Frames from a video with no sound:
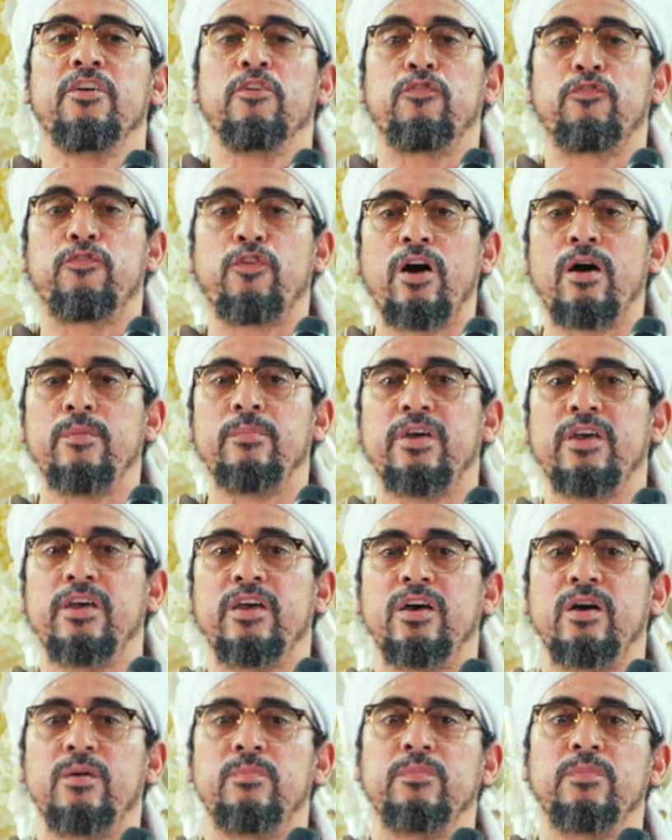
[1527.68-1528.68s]
from
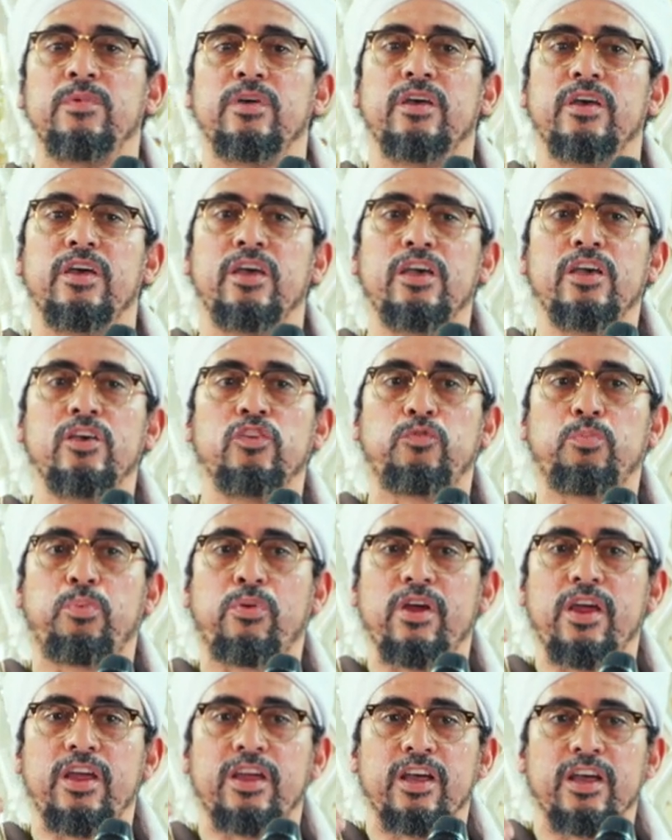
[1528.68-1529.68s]
him, his
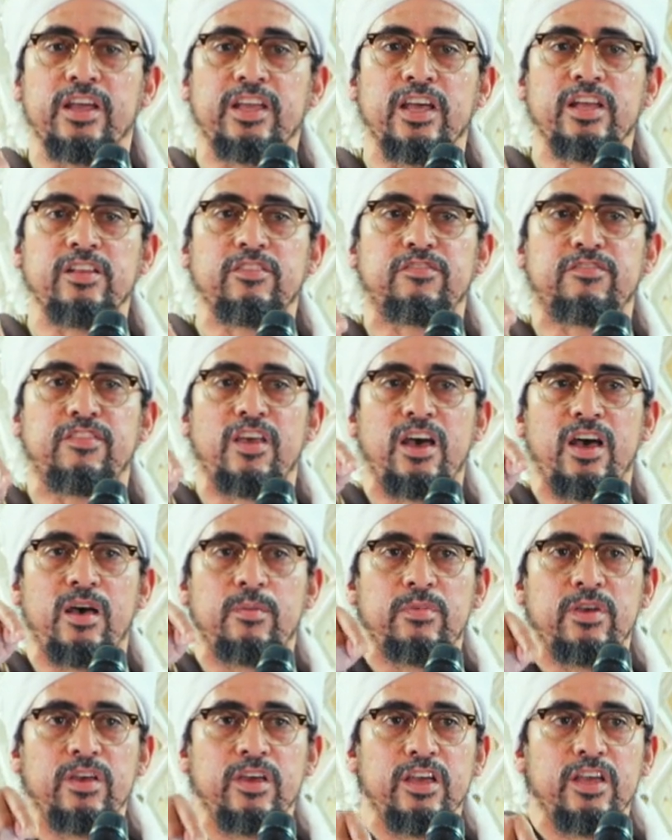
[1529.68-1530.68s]
praying against
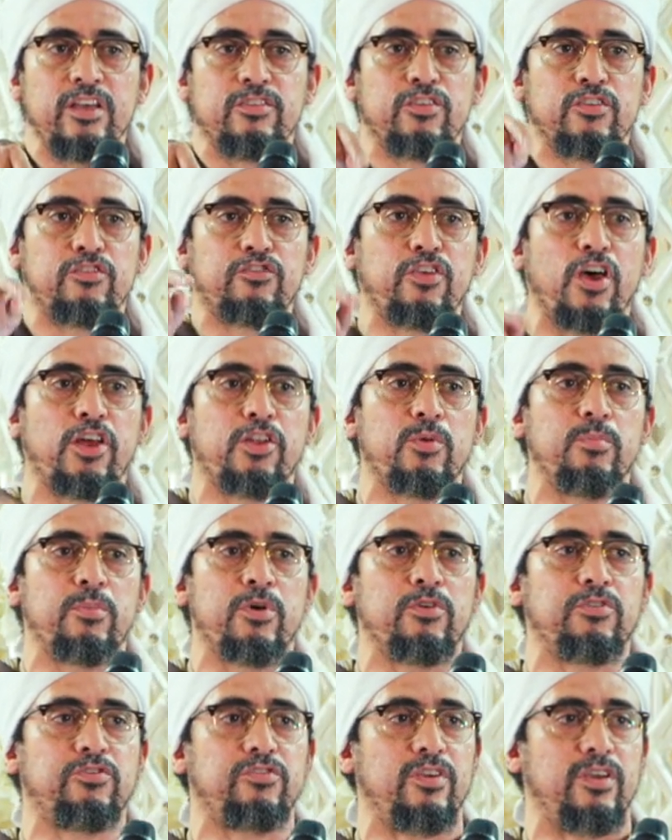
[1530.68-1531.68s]
them is a subtle
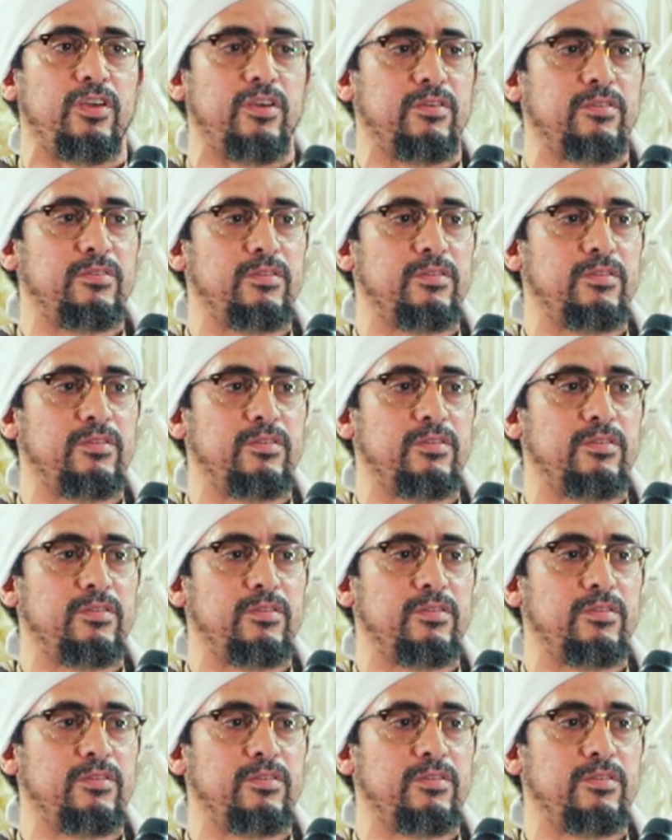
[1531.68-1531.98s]
mercy.